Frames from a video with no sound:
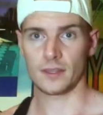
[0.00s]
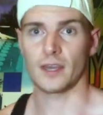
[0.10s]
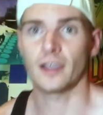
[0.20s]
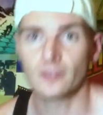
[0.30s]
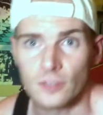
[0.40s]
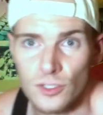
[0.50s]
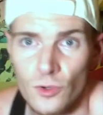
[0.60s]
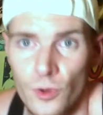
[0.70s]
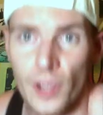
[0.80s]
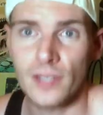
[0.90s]
the hair looks
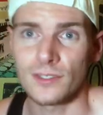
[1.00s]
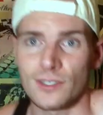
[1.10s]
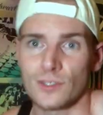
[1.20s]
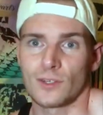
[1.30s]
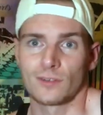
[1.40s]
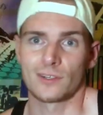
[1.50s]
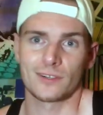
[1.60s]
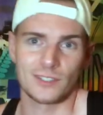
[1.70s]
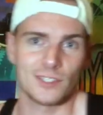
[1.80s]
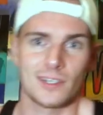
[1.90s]
crazy, so, you
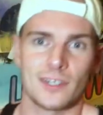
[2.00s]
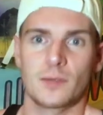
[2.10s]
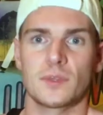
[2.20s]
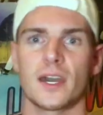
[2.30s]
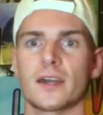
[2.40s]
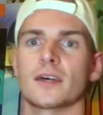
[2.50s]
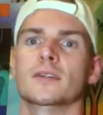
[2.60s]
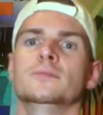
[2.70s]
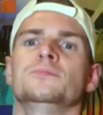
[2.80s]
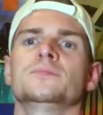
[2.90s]
know, just gotta keep the hat on.
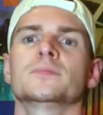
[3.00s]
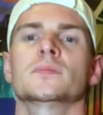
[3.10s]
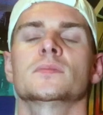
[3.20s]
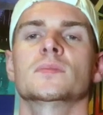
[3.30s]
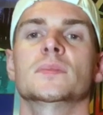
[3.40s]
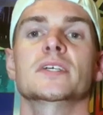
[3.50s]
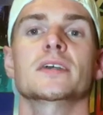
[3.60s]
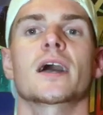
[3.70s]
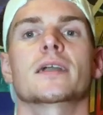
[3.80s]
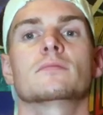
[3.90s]

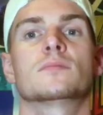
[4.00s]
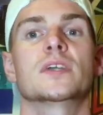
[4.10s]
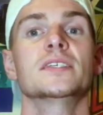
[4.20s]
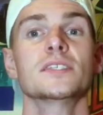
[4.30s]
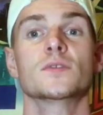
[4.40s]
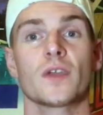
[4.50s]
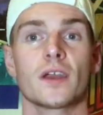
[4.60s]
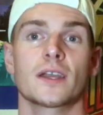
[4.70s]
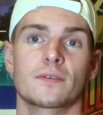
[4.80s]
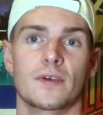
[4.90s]
This is
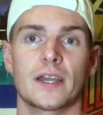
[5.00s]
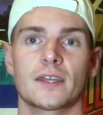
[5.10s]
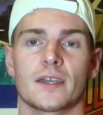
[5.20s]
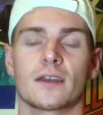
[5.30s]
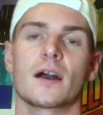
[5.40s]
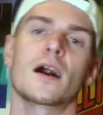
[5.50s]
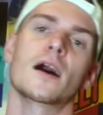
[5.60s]
very inviting.